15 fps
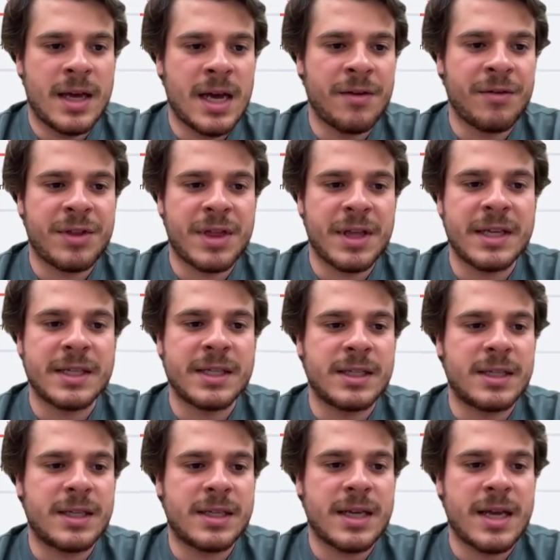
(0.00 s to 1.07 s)

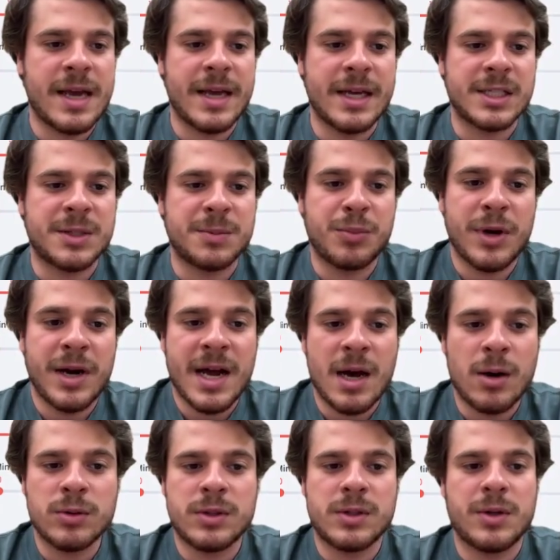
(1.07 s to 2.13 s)
Everything's spread
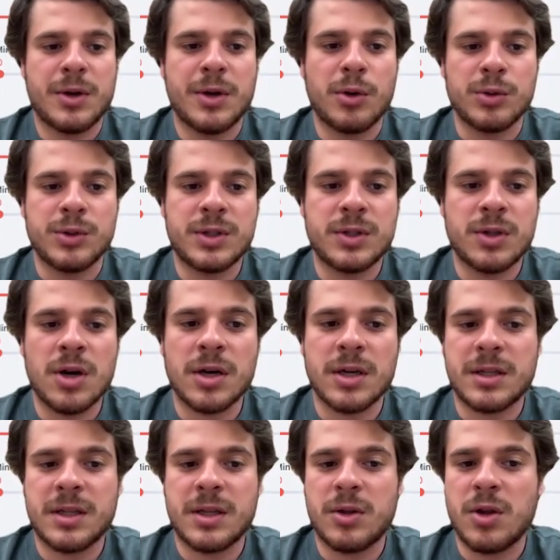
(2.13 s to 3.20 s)
out. No
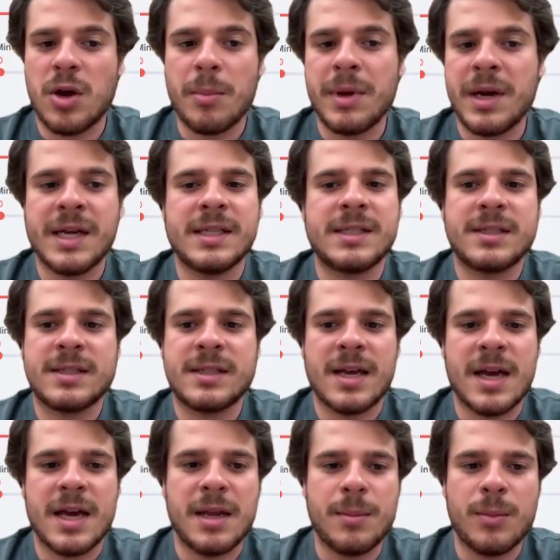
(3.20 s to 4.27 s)
stock dominates
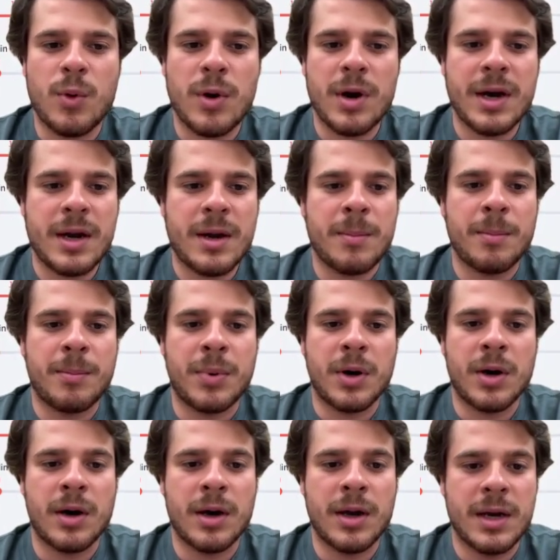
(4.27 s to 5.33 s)
anymore,
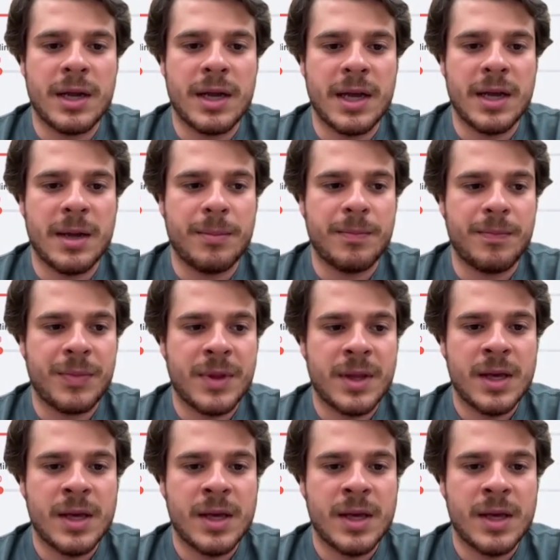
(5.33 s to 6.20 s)
but if